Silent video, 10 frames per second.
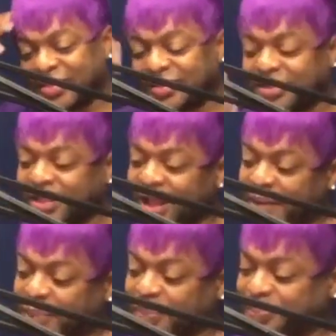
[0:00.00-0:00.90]

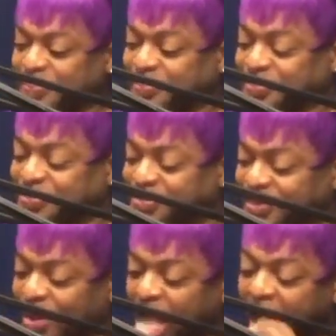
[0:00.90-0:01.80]
Also, we have in the
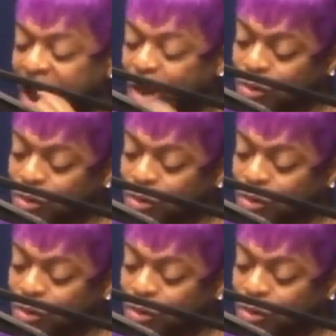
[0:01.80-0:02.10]
studio, honey,